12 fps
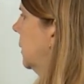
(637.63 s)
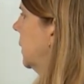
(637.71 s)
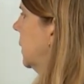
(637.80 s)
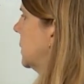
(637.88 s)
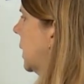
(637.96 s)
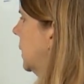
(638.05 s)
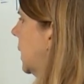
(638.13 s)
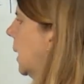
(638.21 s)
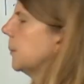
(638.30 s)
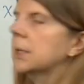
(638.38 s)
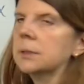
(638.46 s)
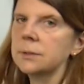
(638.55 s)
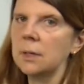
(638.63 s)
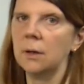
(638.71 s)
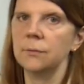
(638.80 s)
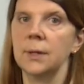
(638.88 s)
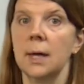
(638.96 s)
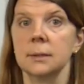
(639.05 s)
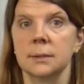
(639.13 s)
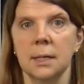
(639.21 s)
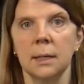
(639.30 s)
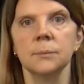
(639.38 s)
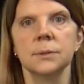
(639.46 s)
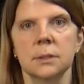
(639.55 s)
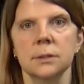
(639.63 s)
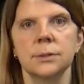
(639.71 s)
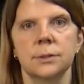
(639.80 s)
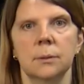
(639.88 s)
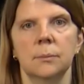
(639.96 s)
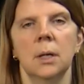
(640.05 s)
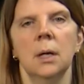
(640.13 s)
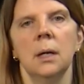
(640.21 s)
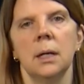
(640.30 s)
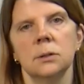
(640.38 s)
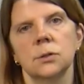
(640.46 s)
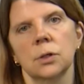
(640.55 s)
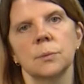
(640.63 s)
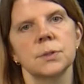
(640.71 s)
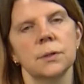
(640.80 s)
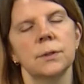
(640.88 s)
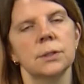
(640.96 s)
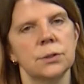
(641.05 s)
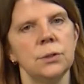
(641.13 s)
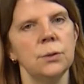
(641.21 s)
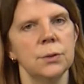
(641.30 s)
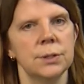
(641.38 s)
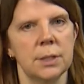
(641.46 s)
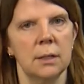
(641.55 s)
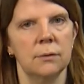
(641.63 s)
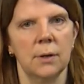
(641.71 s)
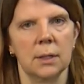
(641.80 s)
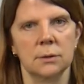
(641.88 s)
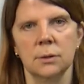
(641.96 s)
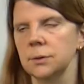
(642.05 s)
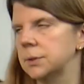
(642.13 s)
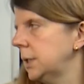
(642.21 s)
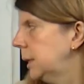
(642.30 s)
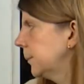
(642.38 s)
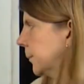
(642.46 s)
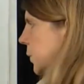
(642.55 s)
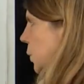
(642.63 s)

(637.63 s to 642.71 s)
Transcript: the dynamics of that same system in terms of this new state vector Z.